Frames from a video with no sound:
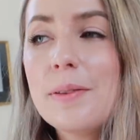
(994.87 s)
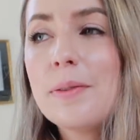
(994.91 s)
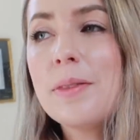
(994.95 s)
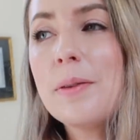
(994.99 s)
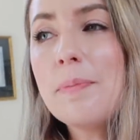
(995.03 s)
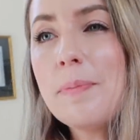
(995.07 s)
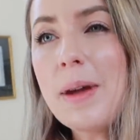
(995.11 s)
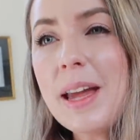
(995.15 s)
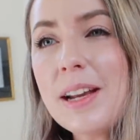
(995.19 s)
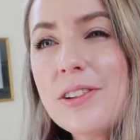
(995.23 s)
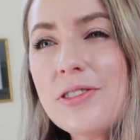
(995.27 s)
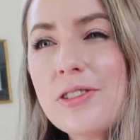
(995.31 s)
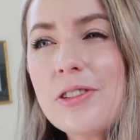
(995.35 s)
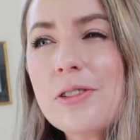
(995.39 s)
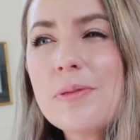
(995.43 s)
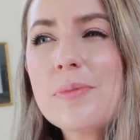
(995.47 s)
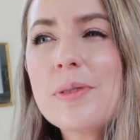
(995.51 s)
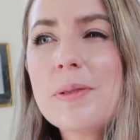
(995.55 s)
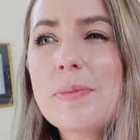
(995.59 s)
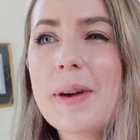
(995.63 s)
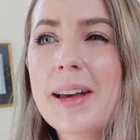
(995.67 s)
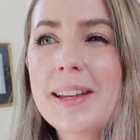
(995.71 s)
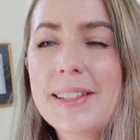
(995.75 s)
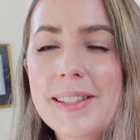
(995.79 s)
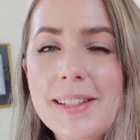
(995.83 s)
The bedroom's
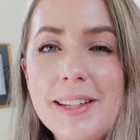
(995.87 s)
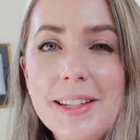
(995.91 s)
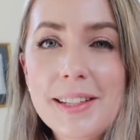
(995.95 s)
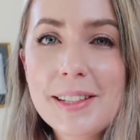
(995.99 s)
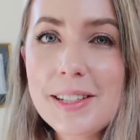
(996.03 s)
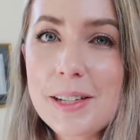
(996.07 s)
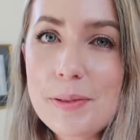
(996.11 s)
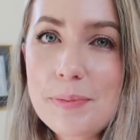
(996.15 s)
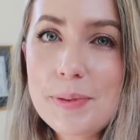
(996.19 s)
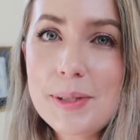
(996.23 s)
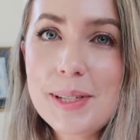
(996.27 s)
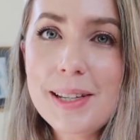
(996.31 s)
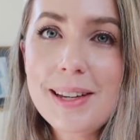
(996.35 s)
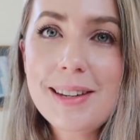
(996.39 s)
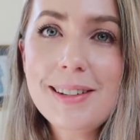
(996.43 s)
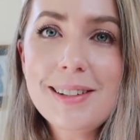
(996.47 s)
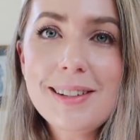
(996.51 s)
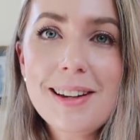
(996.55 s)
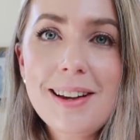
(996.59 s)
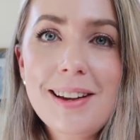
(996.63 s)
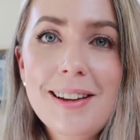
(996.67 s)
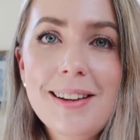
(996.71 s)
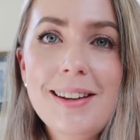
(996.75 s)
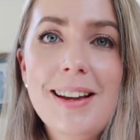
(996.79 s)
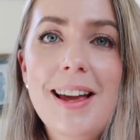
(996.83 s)
about sixty percent
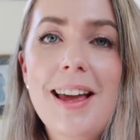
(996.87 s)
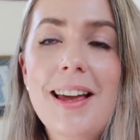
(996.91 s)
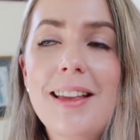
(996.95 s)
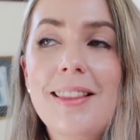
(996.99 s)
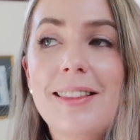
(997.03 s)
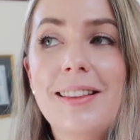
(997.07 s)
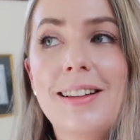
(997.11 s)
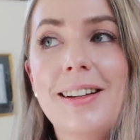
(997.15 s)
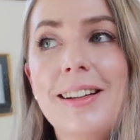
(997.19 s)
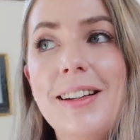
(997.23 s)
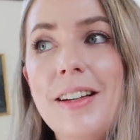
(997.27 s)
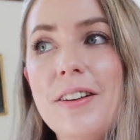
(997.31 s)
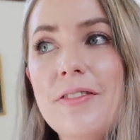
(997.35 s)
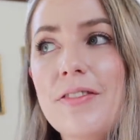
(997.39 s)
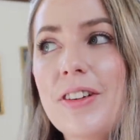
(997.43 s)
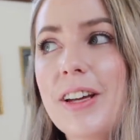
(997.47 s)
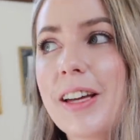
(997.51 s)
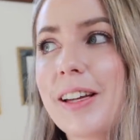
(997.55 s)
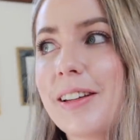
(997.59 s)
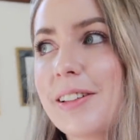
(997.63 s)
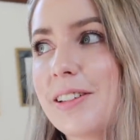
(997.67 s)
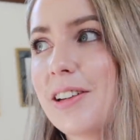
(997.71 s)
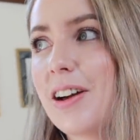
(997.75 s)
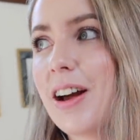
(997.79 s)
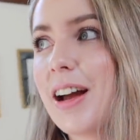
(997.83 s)
done, and the
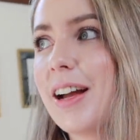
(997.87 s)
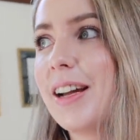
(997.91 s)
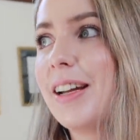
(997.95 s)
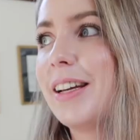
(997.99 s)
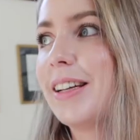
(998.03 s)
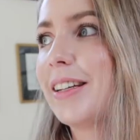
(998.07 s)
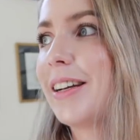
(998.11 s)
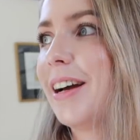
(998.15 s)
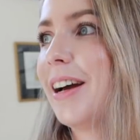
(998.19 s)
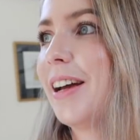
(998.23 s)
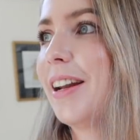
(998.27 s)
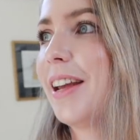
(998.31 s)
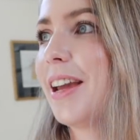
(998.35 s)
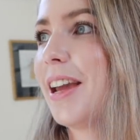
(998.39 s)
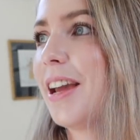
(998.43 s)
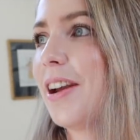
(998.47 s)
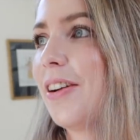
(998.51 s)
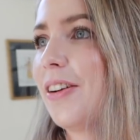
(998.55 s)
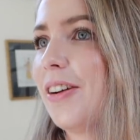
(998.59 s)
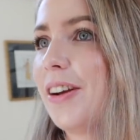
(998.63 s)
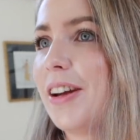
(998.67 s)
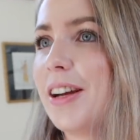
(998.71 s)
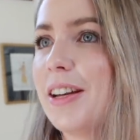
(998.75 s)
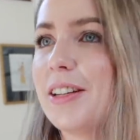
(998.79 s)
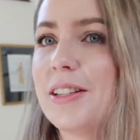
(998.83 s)
living, dining kind of
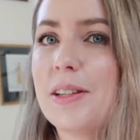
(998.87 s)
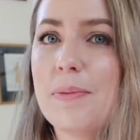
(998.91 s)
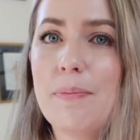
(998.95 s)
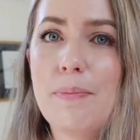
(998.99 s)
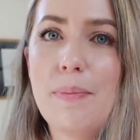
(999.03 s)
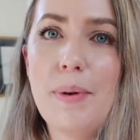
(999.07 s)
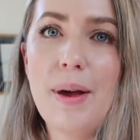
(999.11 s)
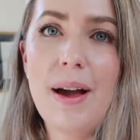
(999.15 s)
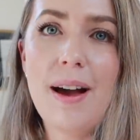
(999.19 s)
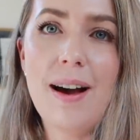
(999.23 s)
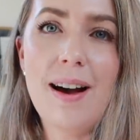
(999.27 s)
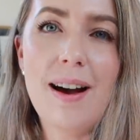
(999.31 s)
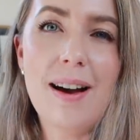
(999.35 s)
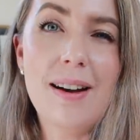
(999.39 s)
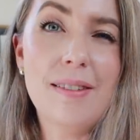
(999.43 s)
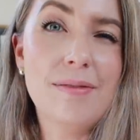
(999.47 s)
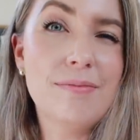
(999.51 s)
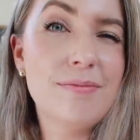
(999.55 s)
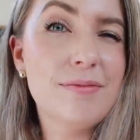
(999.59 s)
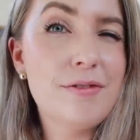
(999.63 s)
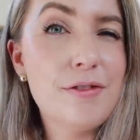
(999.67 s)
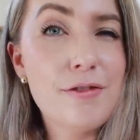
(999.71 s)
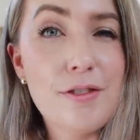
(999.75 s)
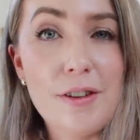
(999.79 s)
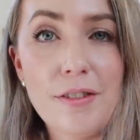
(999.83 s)
area is
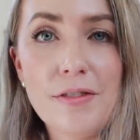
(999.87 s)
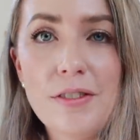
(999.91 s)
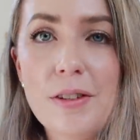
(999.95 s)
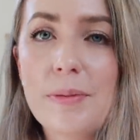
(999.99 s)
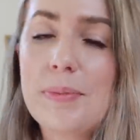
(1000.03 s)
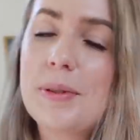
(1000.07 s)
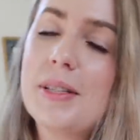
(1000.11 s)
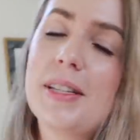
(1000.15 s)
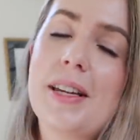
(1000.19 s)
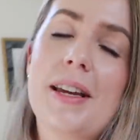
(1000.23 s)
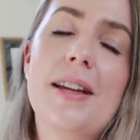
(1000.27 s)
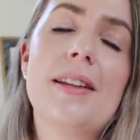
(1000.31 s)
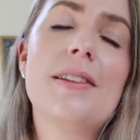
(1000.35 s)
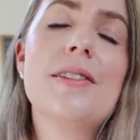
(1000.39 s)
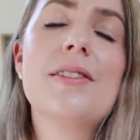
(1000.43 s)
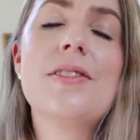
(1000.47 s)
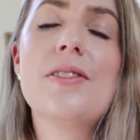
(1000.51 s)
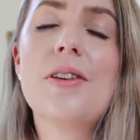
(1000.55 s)
about fifty percent.